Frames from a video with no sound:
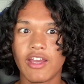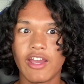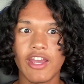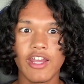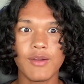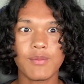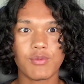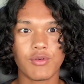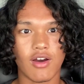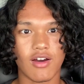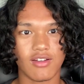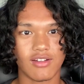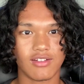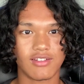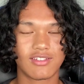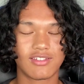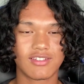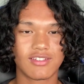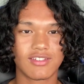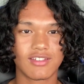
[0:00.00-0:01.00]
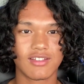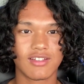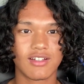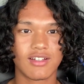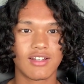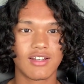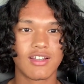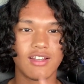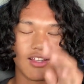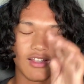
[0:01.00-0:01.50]
hair products.
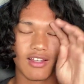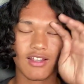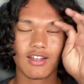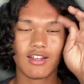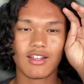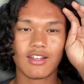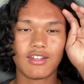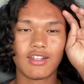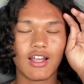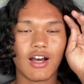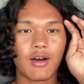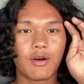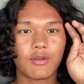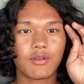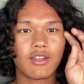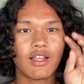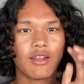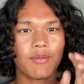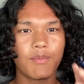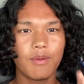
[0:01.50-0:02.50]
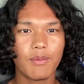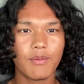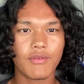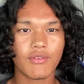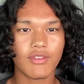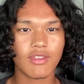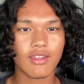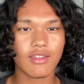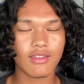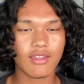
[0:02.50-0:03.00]
Now, a lot of people
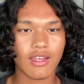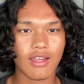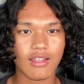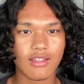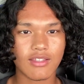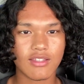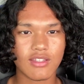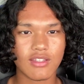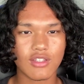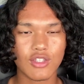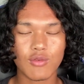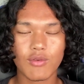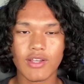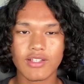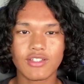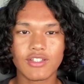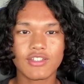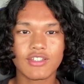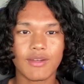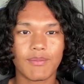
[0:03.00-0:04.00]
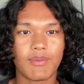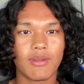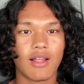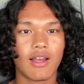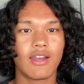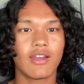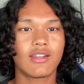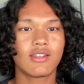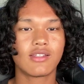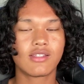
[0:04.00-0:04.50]
think that you can just
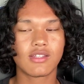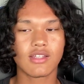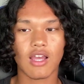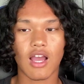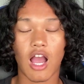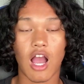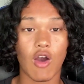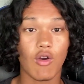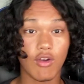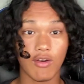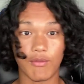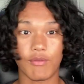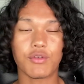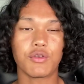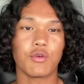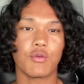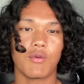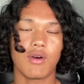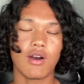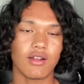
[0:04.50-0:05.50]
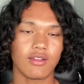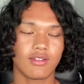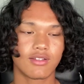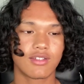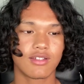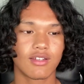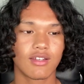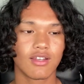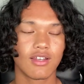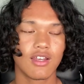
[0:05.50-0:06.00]
apply it however you
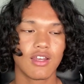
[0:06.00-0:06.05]
want,